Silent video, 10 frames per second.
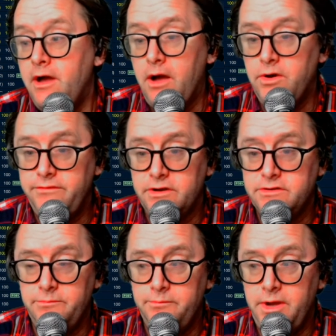I want to talk
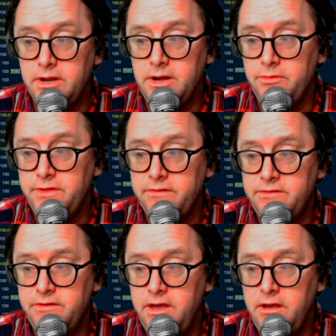to you about a couple things
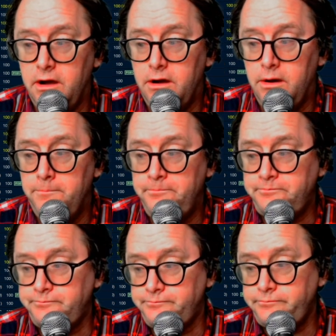today.
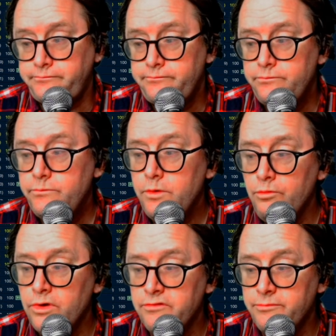
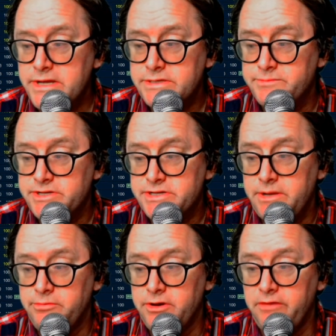One of them is the position
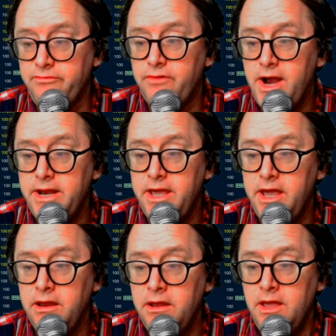I put on
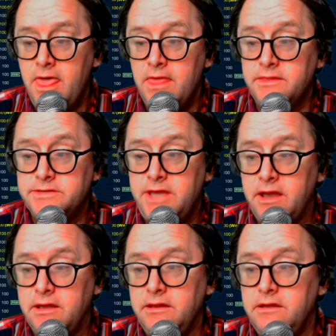Friday. The
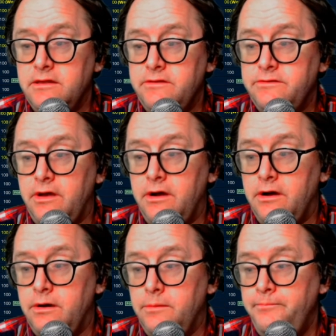second is
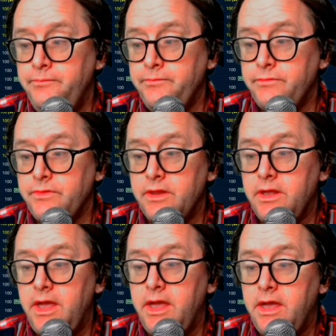
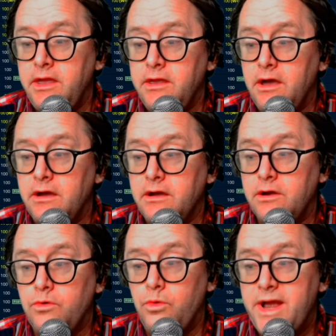a
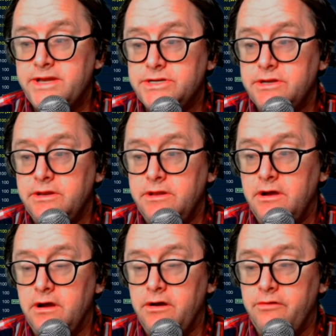question
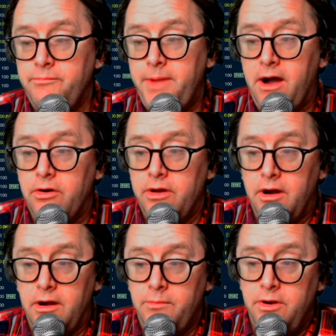
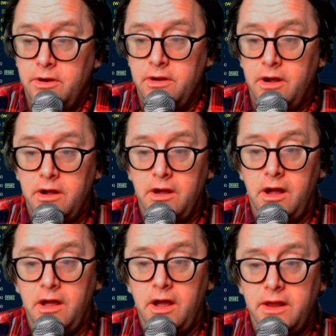about
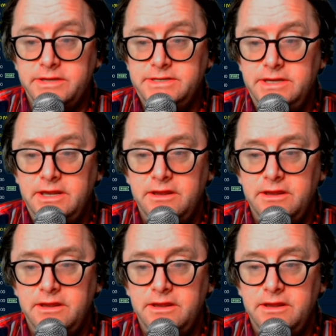I seek